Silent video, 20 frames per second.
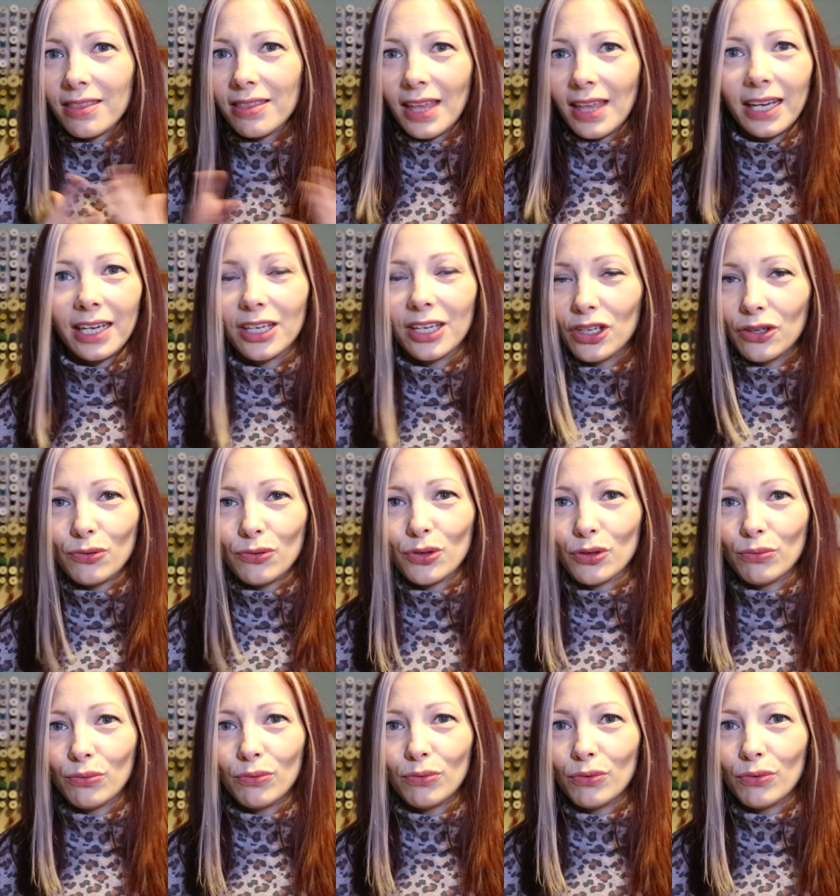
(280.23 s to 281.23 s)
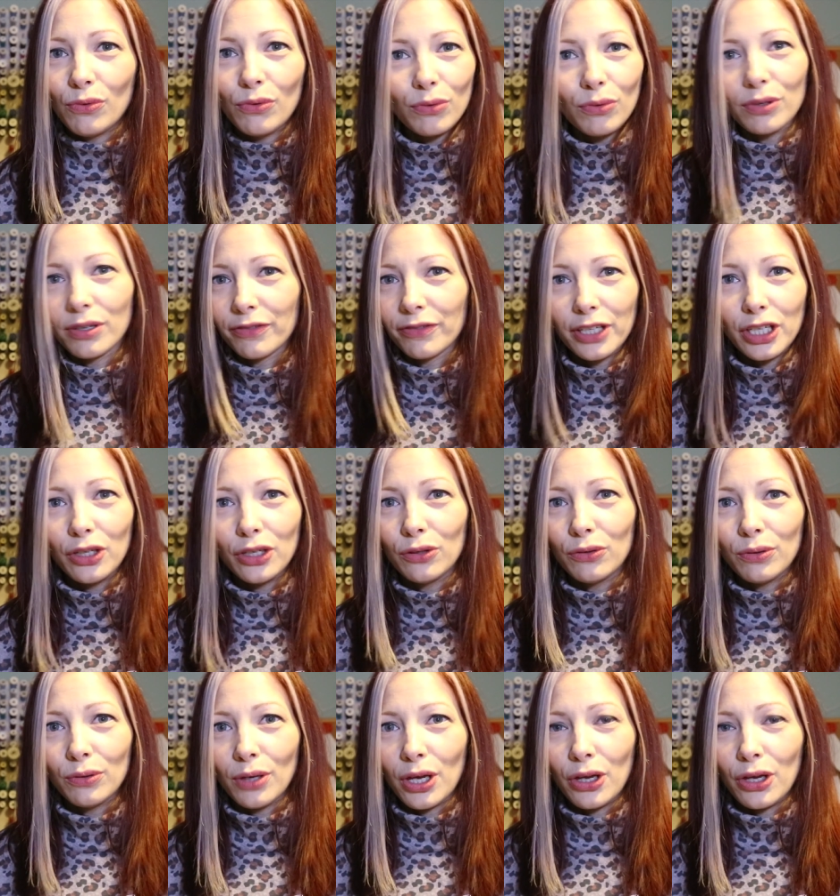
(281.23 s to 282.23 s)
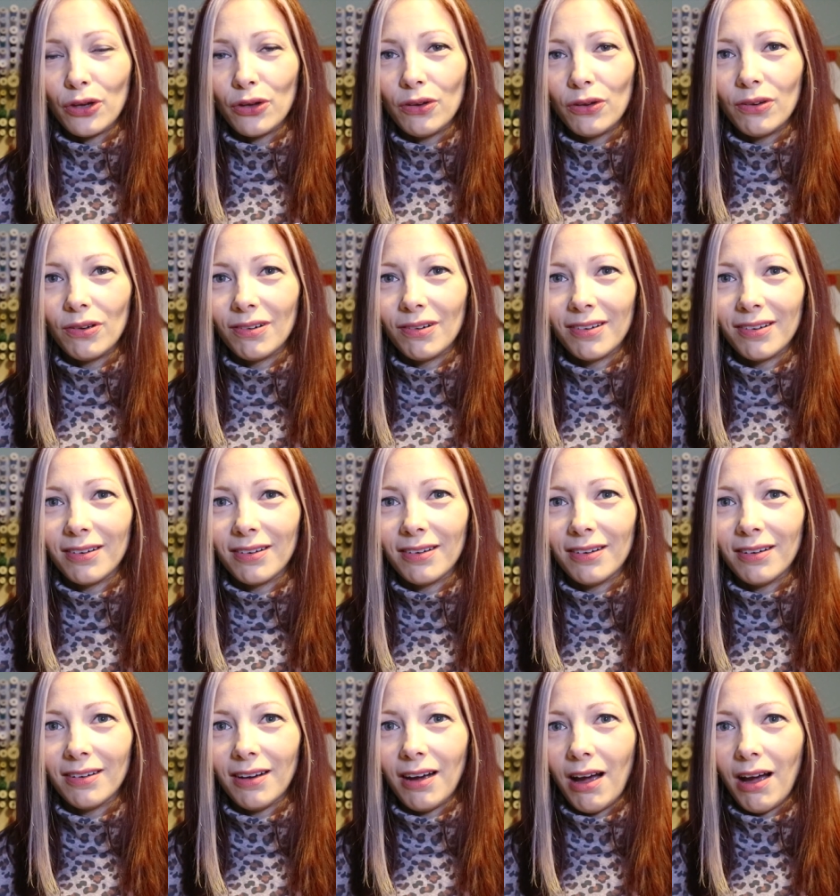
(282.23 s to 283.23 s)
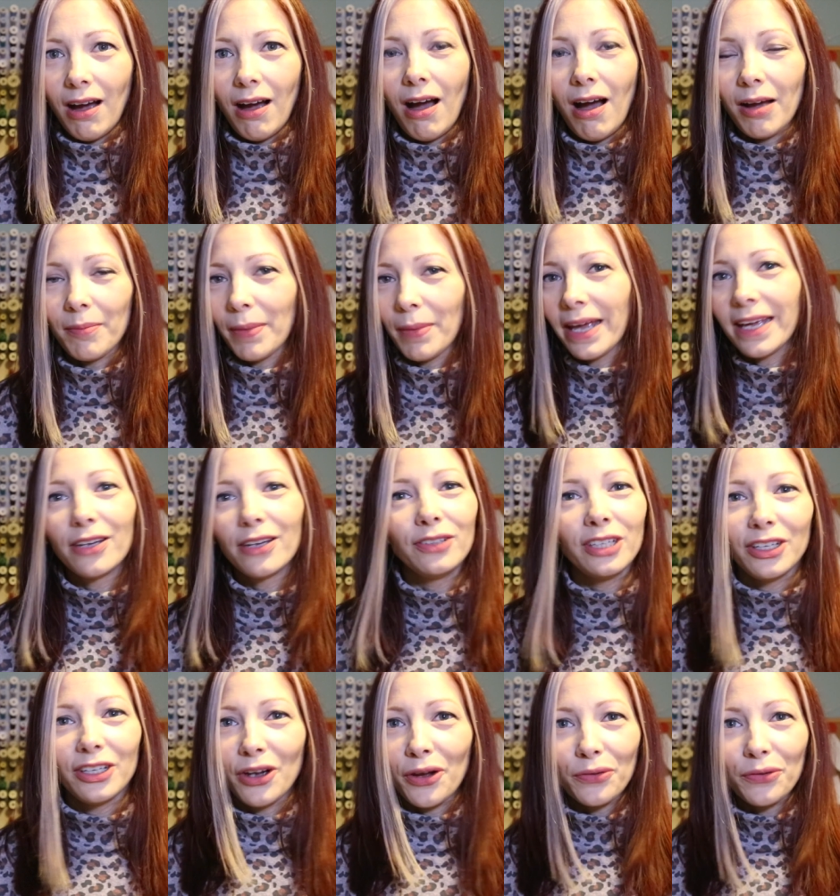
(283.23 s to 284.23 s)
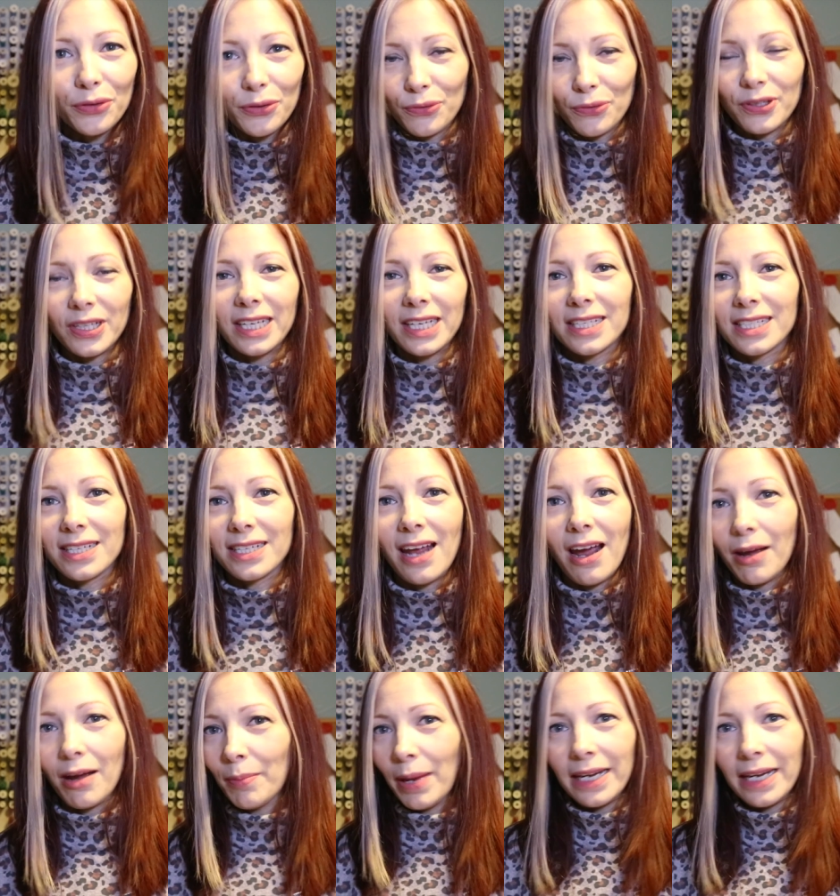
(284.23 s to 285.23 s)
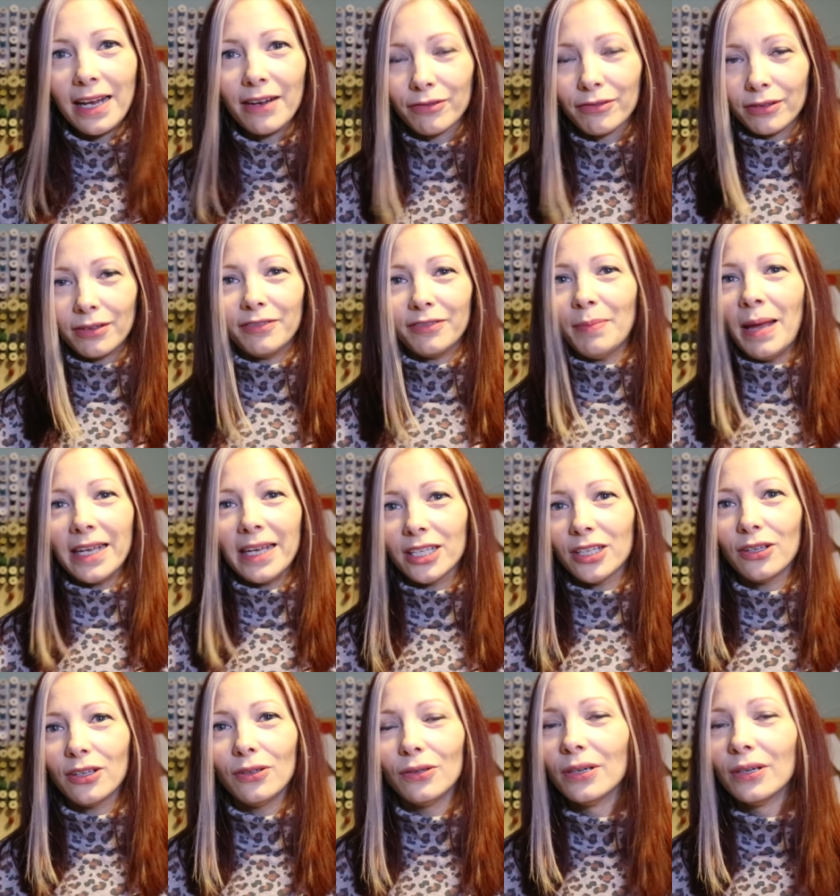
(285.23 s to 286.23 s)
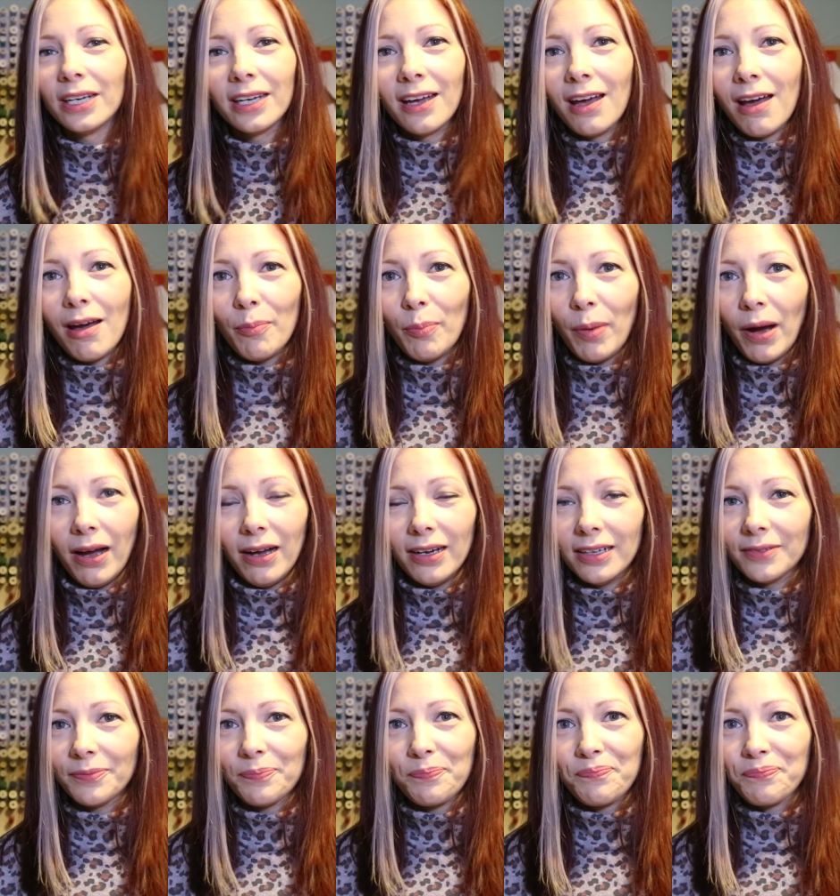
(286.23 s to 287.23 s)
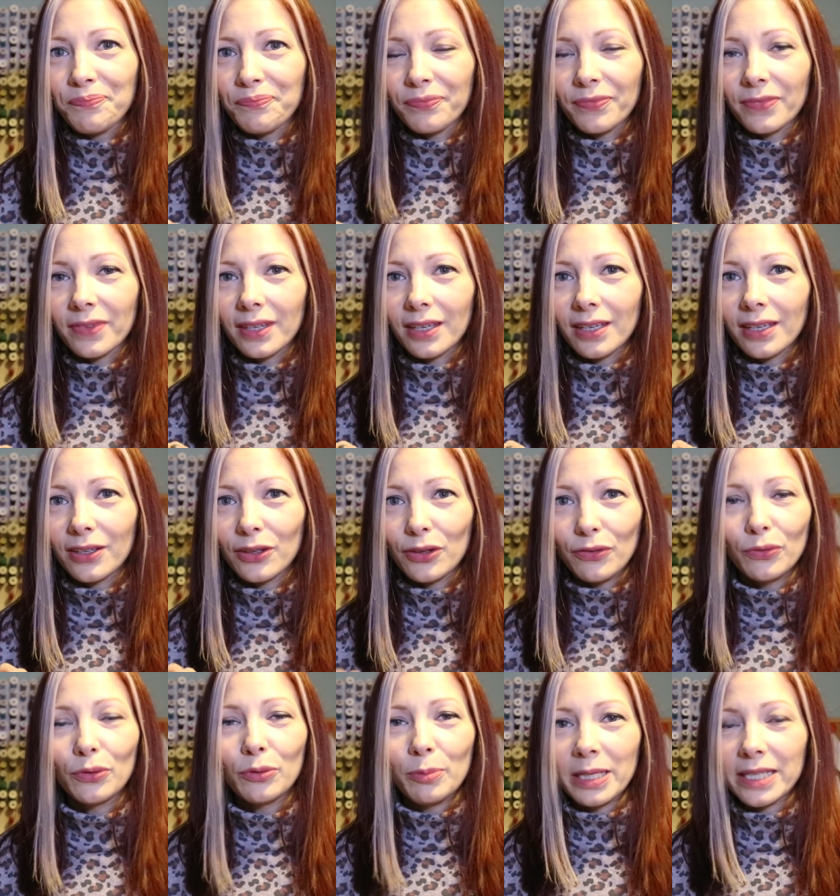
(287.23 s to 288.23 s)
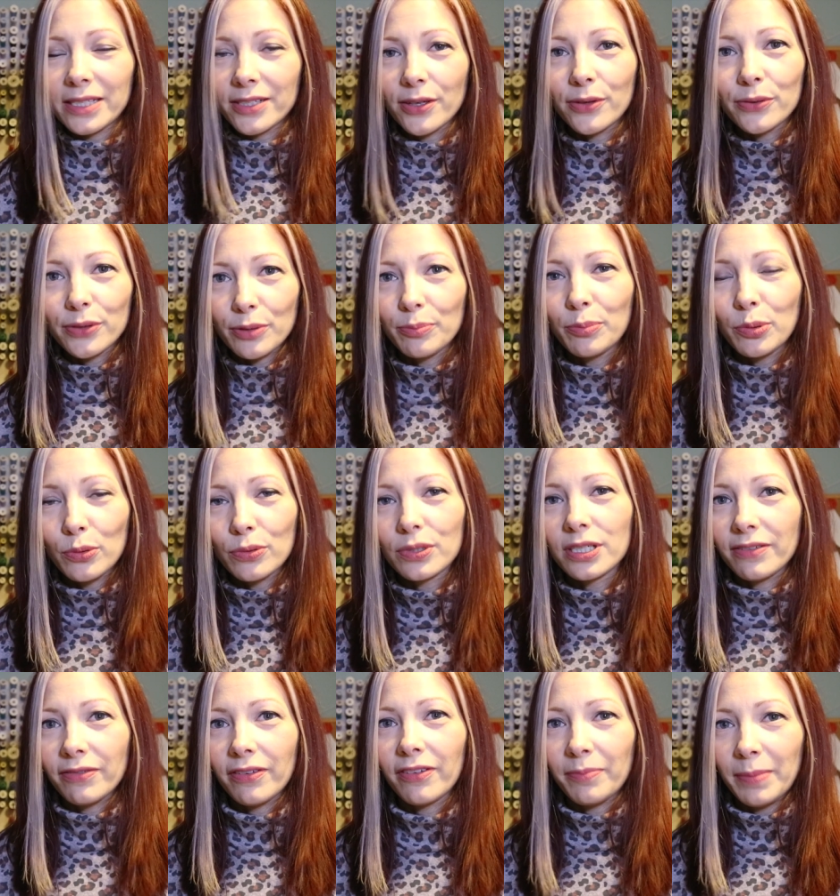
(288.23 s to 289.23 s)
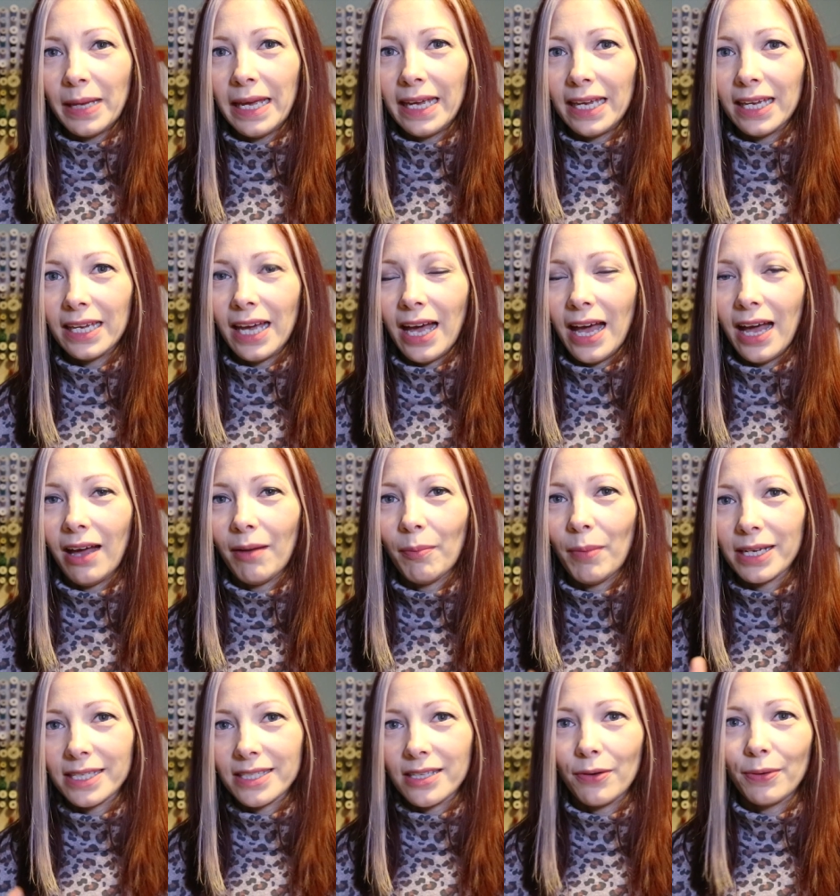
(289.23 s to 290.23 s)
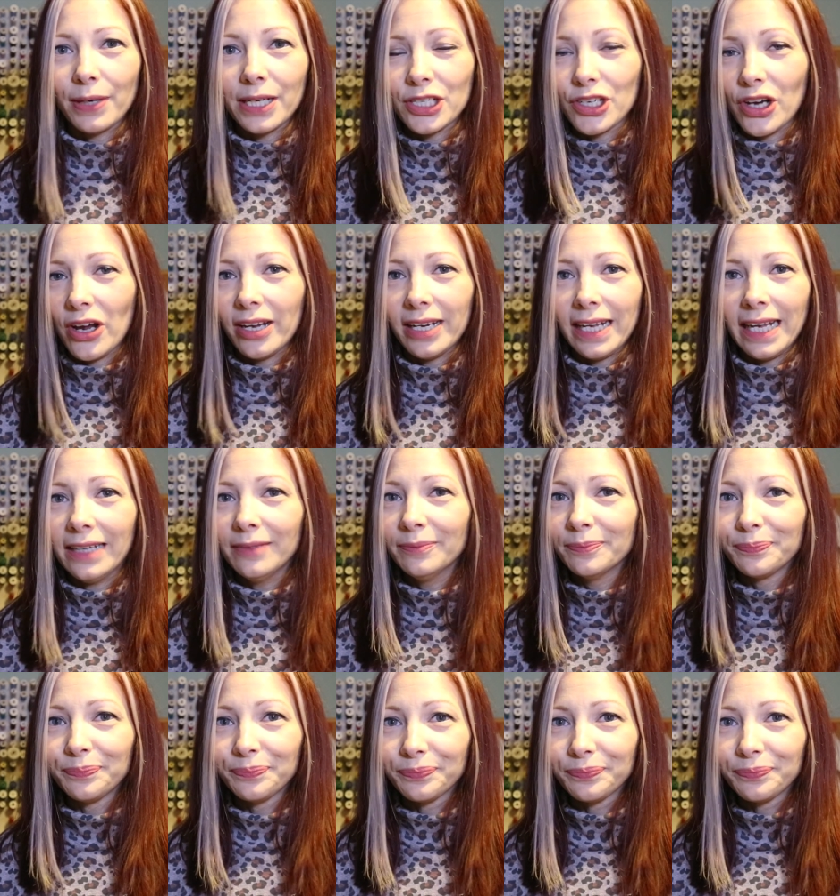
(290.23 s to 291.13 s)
thank you to all of you who I may only know through the internet, I may never have met you, but you've all been so supportive of me and my sewing journey.